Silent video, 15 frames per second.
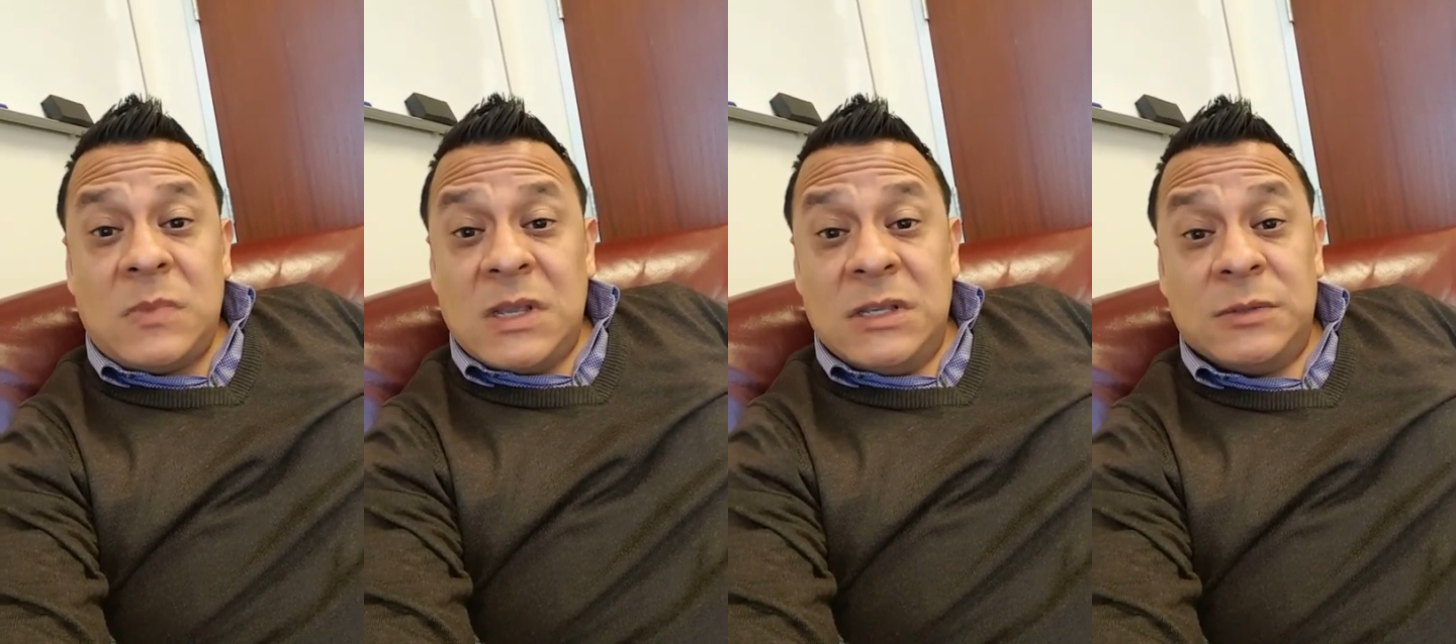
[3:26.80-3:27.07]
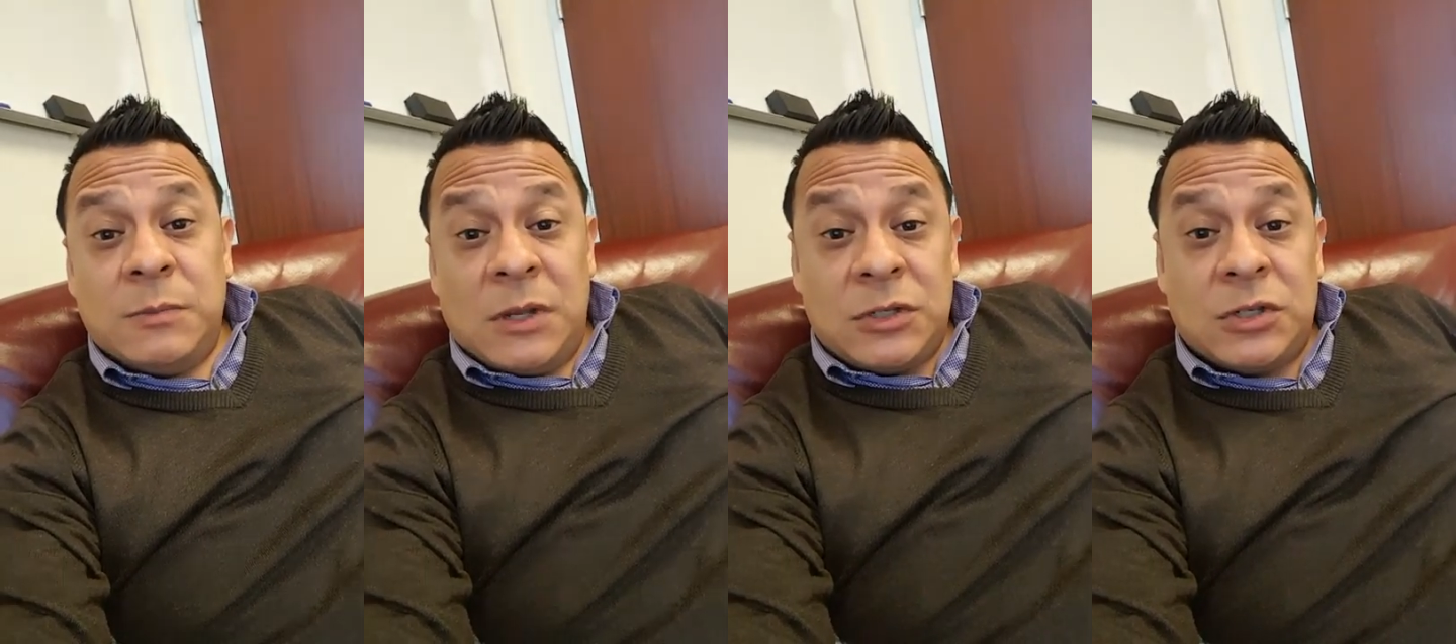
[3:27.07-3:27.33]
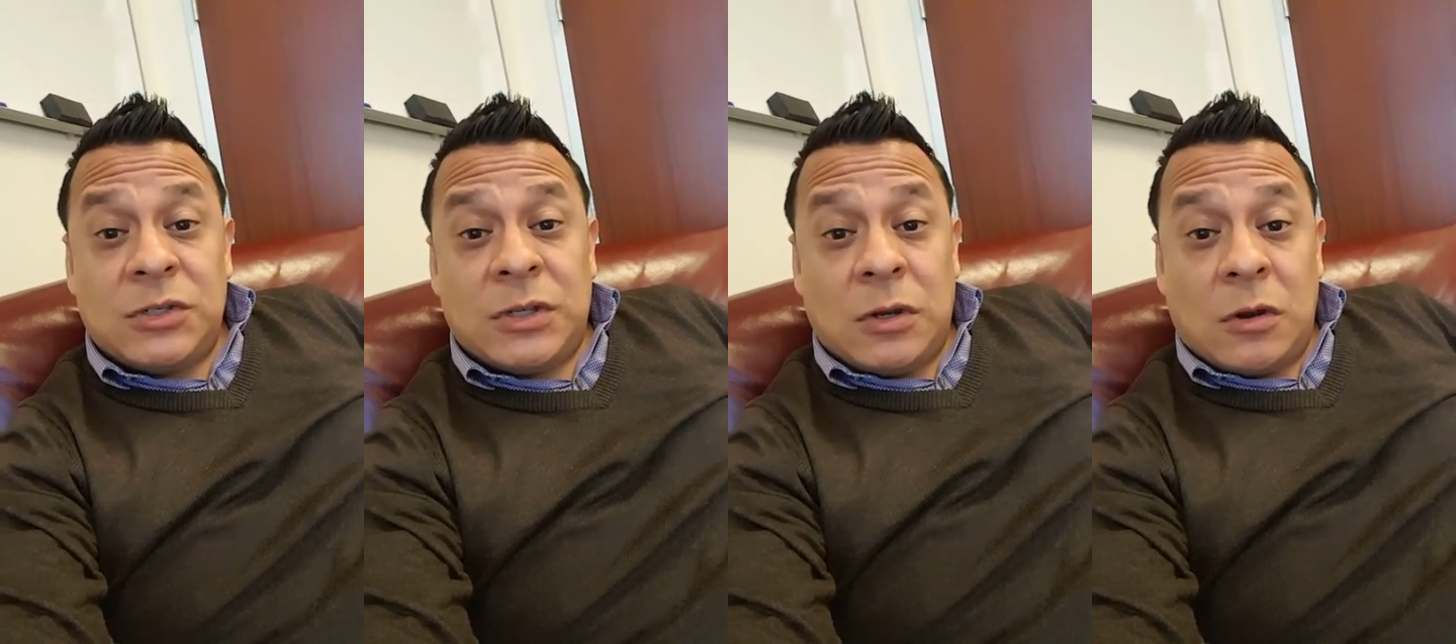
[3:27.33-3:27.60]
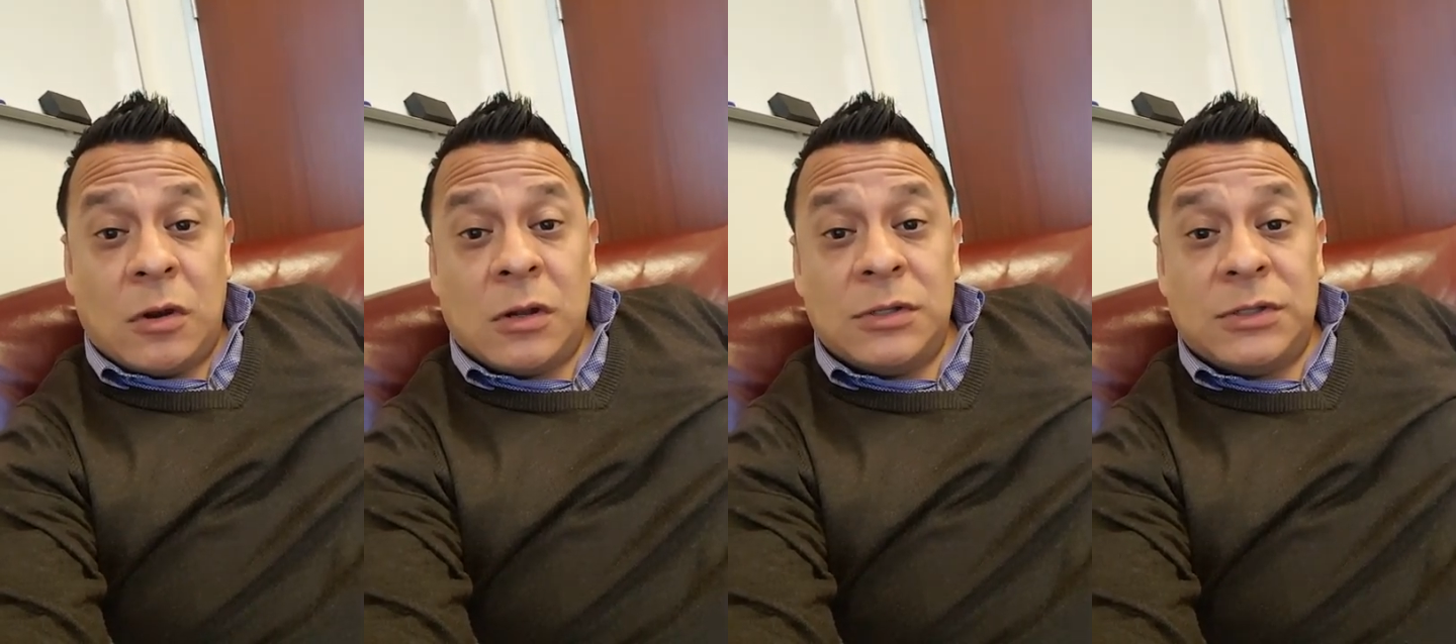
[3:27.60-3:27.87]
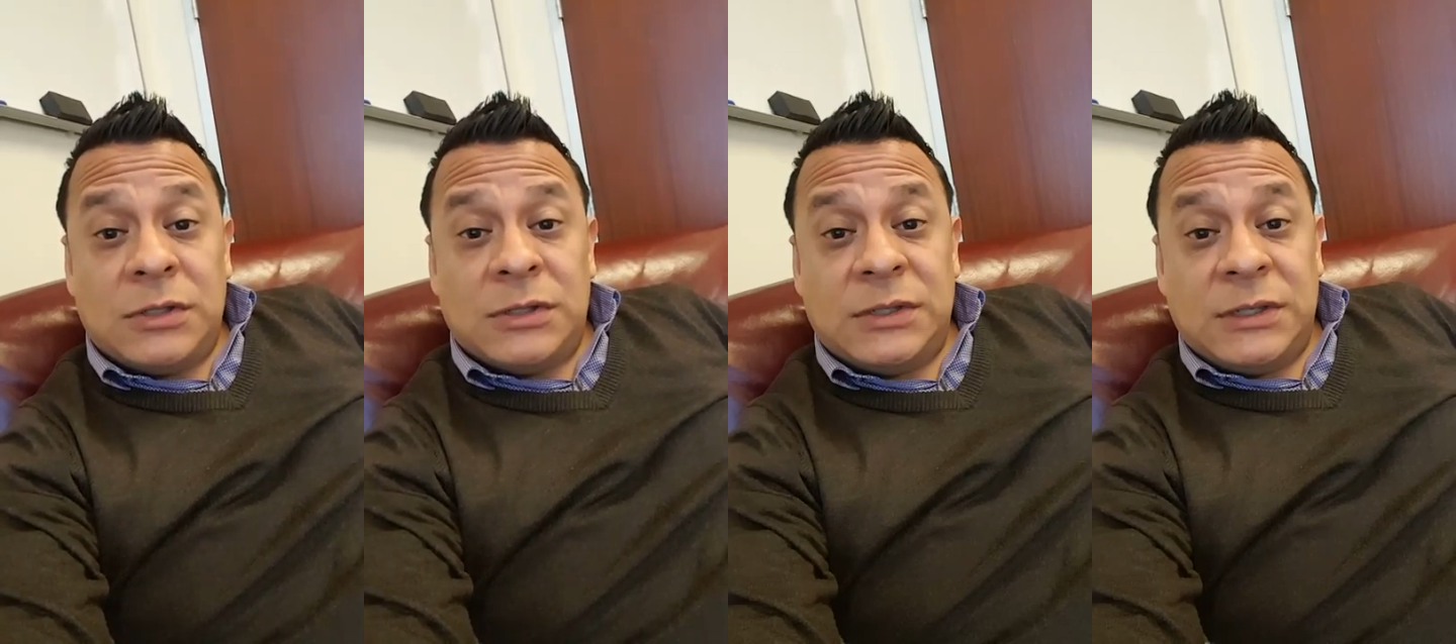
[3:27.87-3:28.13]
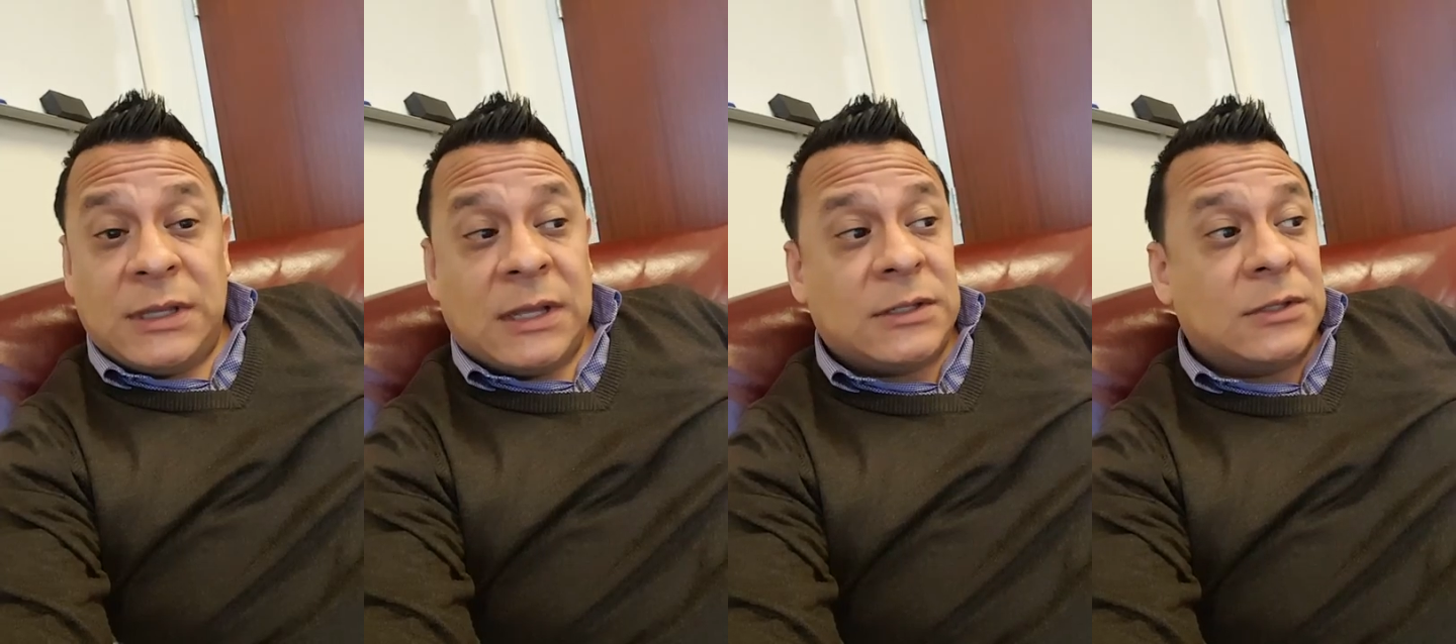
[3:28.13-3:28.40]
as much as it hurts to
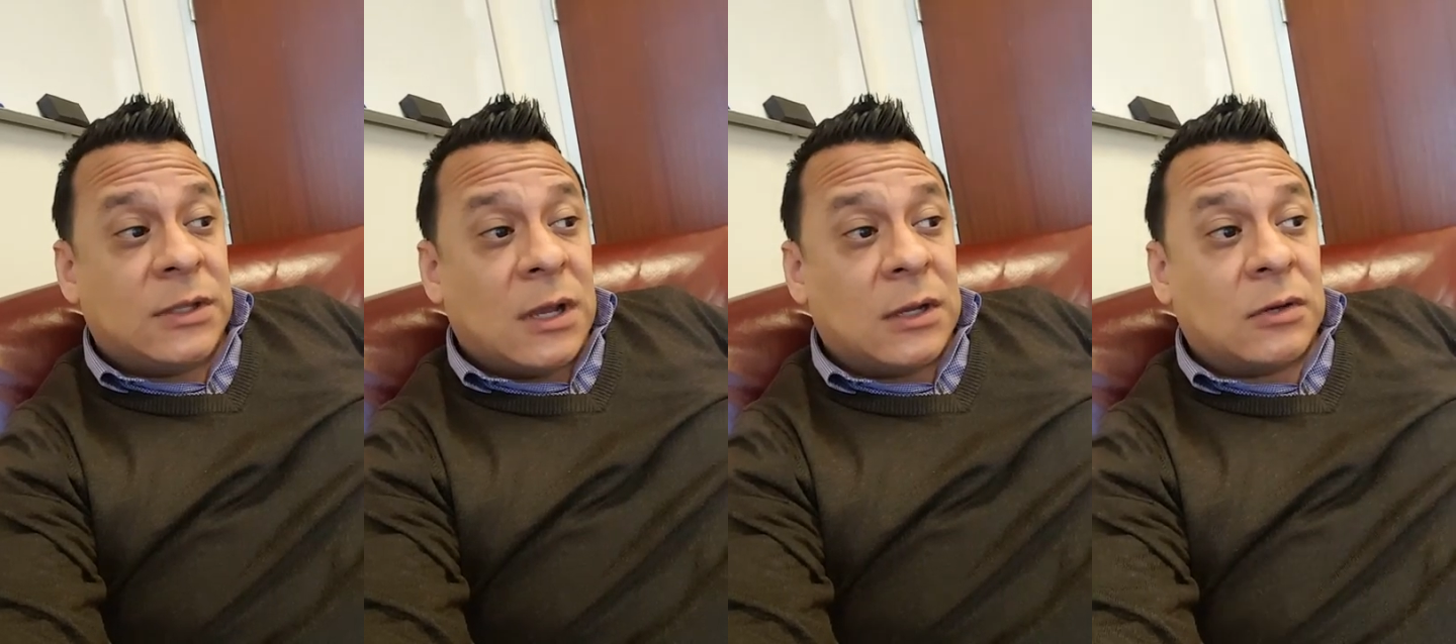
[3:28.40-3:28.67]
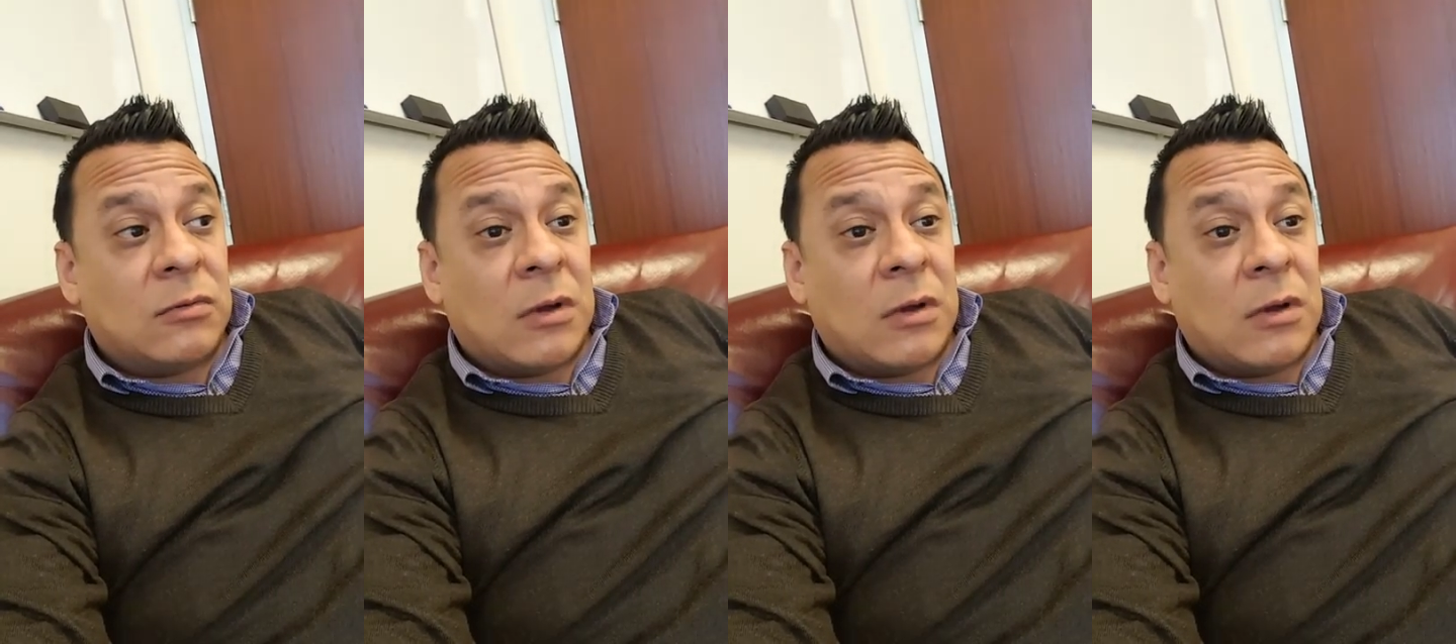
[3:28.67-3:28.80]
see that stock